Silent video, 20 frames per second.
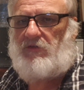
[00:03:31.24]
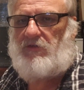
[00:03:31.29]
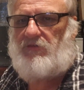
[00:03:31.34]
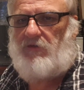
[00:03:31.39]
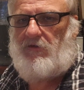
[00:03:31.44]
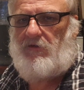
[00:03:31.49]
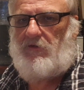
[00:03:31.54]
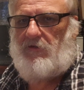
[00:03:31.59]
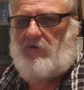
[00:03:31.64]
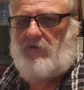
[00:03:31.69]

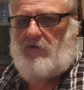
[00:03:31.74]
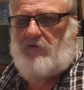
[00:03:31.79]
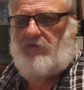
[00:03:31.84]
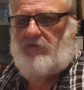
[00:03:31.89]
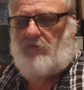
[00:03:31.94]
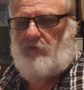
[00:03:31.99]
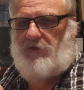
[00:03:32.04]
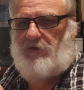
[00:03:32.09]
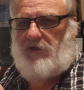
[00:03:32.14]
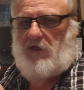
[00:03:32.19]
is
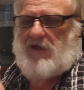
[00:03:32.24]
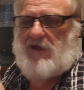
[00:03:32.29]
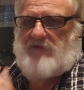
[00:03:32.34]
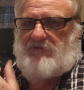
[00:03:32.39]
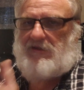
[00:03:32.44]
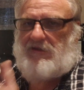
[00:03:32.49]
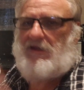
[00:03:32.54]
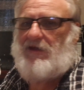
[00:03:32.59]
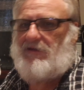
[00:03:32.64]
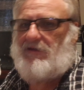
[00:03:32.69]
that we don't
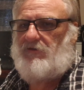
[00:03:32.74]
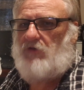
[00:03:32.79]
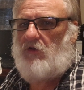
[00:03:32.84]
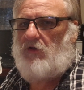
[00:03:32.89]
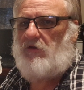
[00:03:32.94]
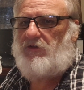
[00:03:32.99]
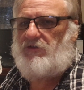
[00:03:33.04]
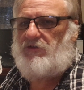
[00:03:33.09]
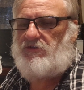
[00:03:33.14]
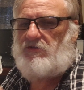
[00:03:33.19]
have innate
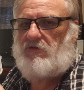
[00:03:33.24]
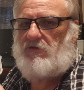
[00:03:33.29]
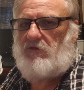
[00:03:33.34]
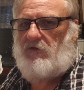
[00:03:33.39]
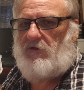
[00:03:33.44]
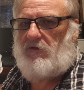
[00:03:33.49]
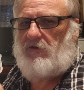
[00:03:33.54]
knowledge.